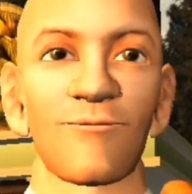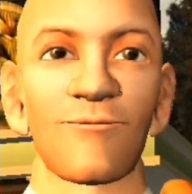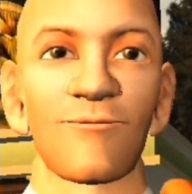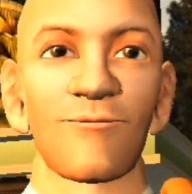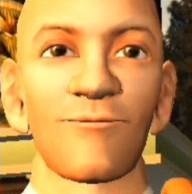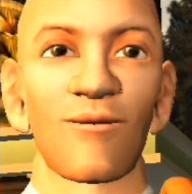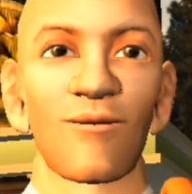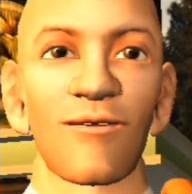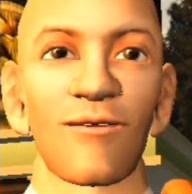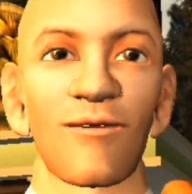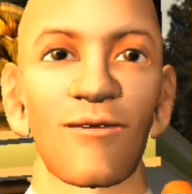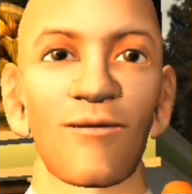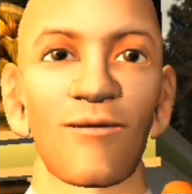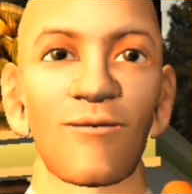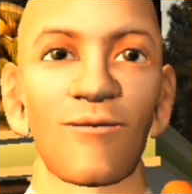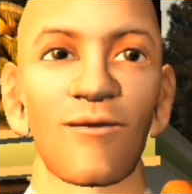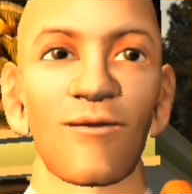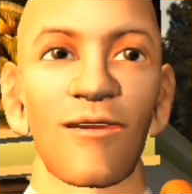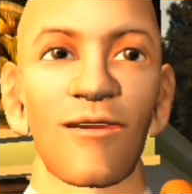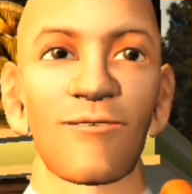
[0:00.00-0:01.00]
We're not going to
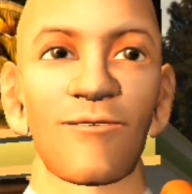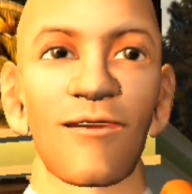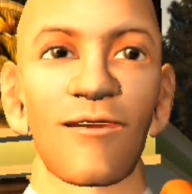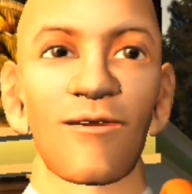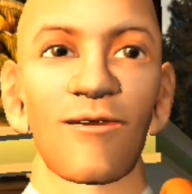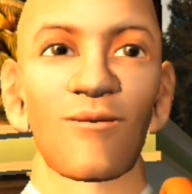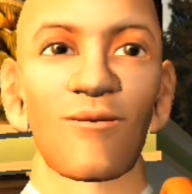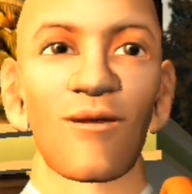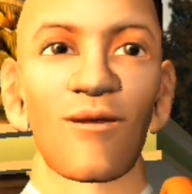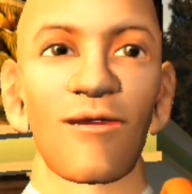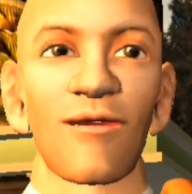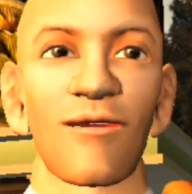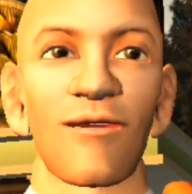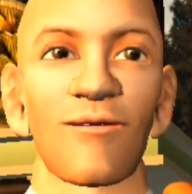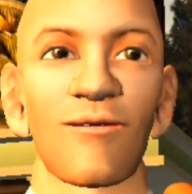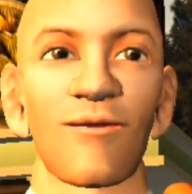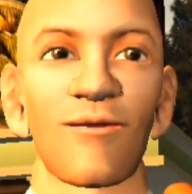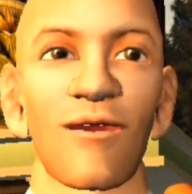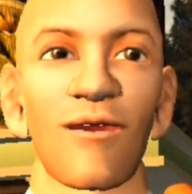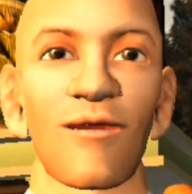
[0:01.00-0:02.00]
ever get any
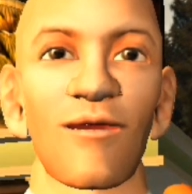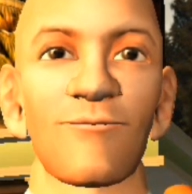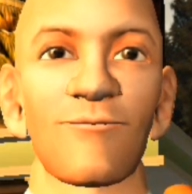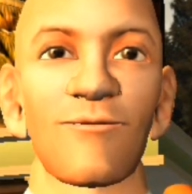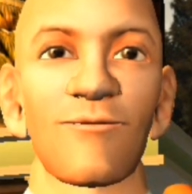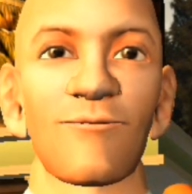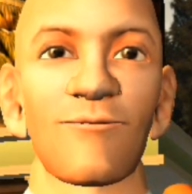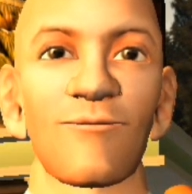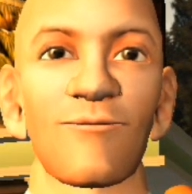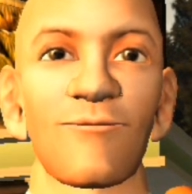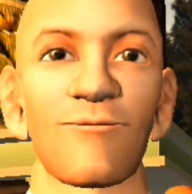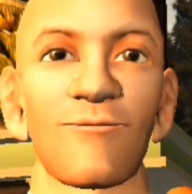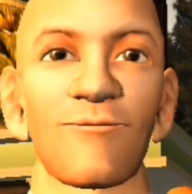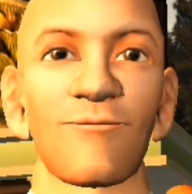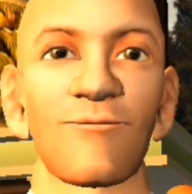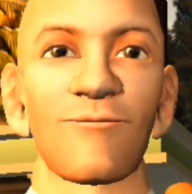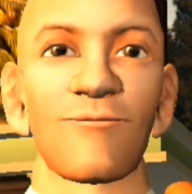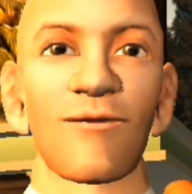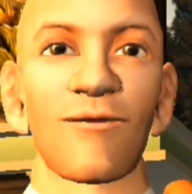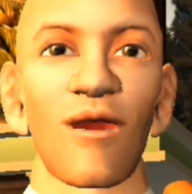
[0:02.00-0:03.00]
permanent
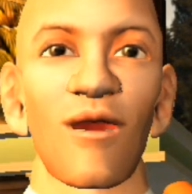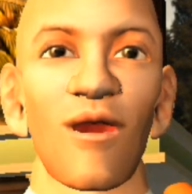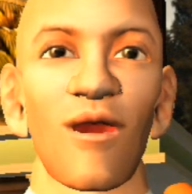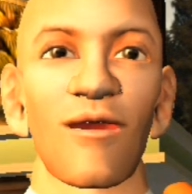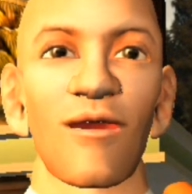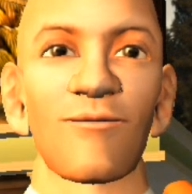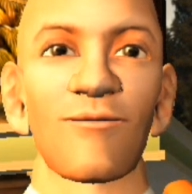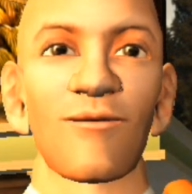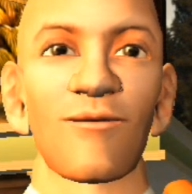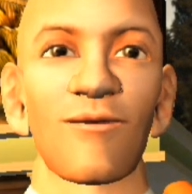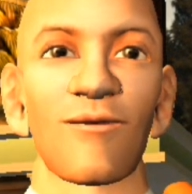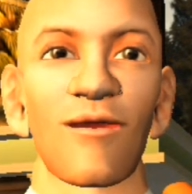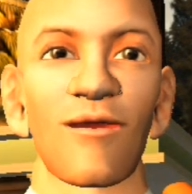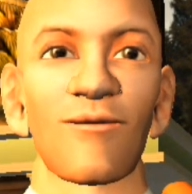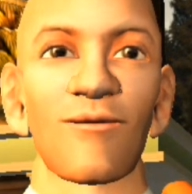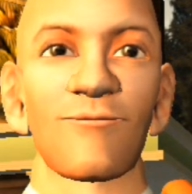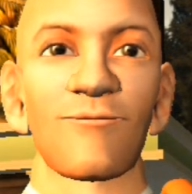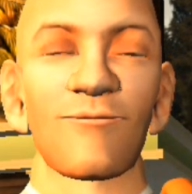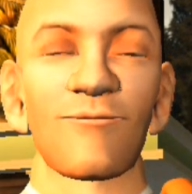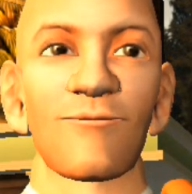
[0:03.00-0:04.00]

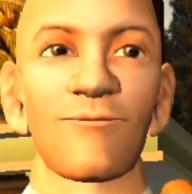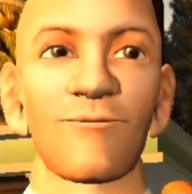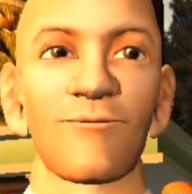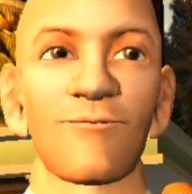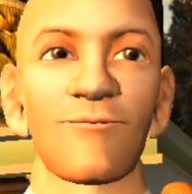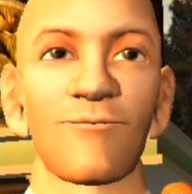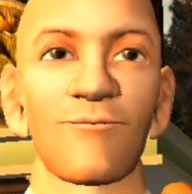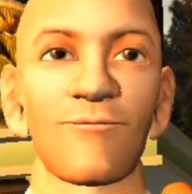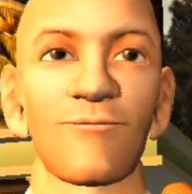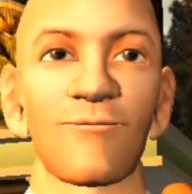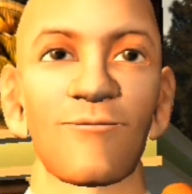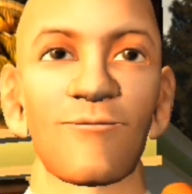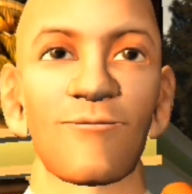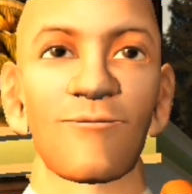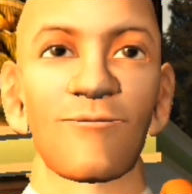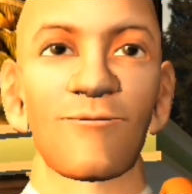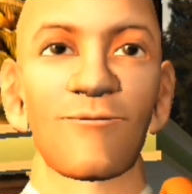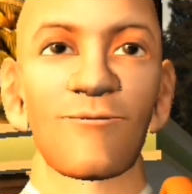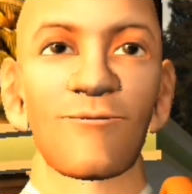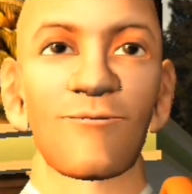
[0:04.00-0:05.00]
satisfaction
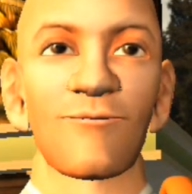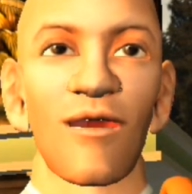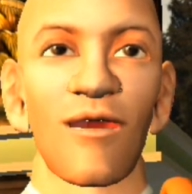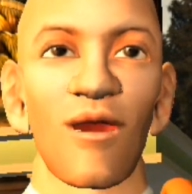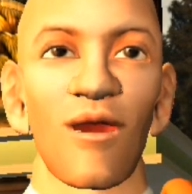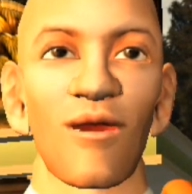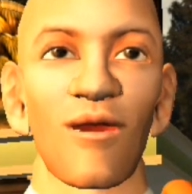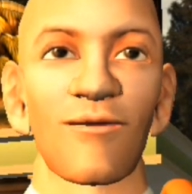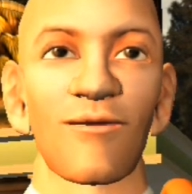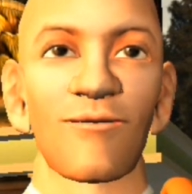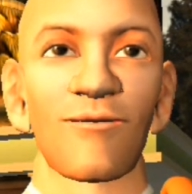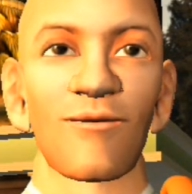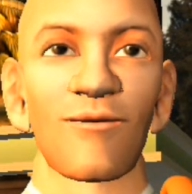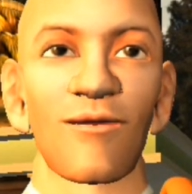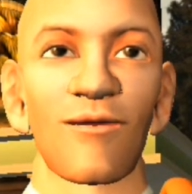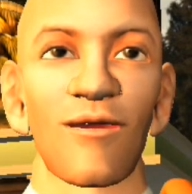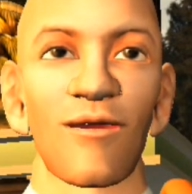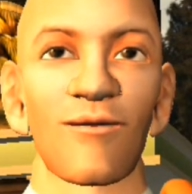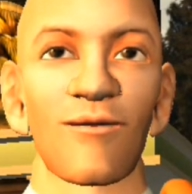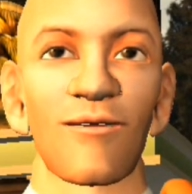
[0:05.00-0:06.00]
through all these
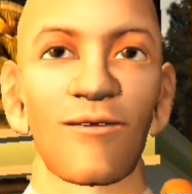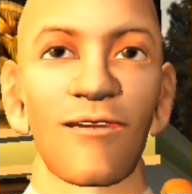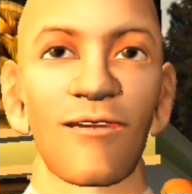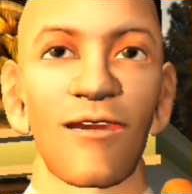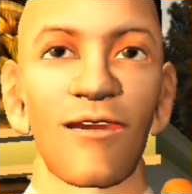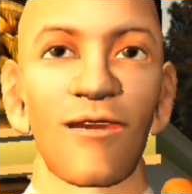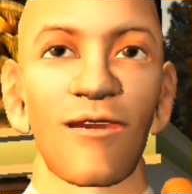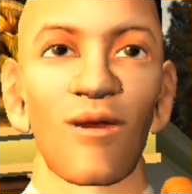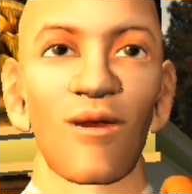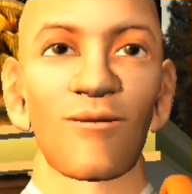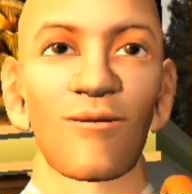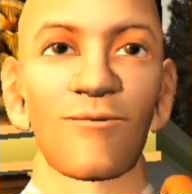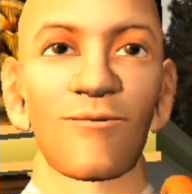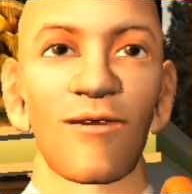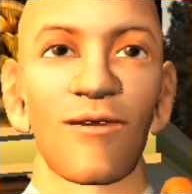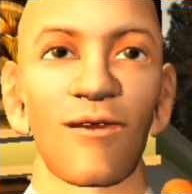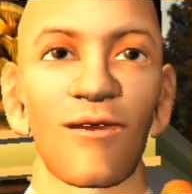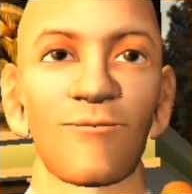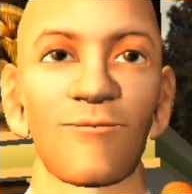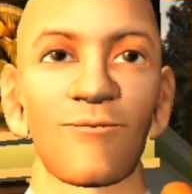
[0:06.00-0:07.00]
things around us which
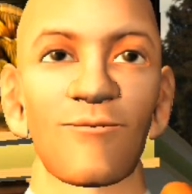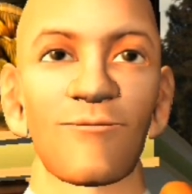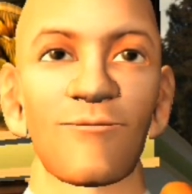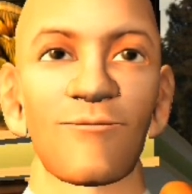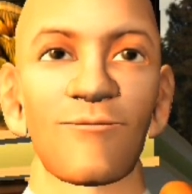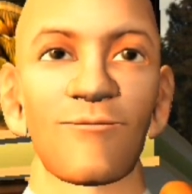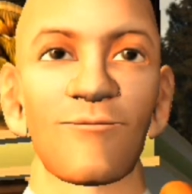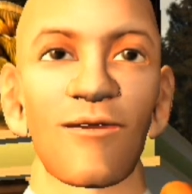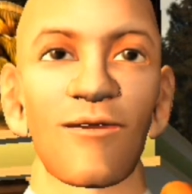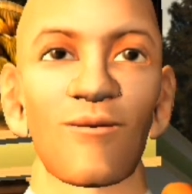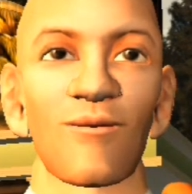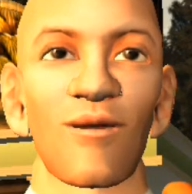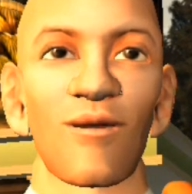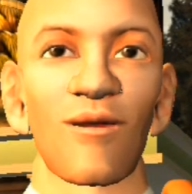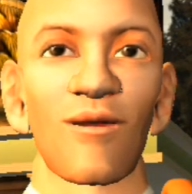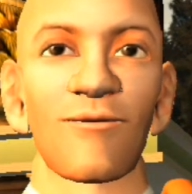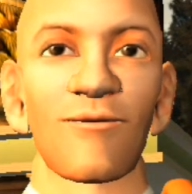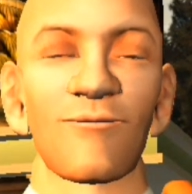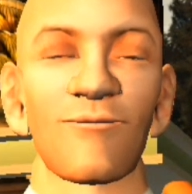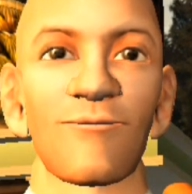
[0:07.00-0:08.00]
are
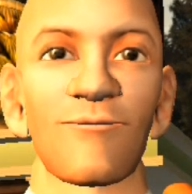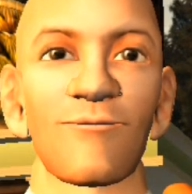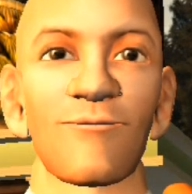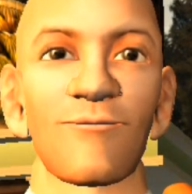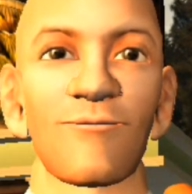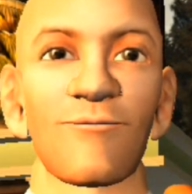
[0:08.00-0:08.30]
impermanent.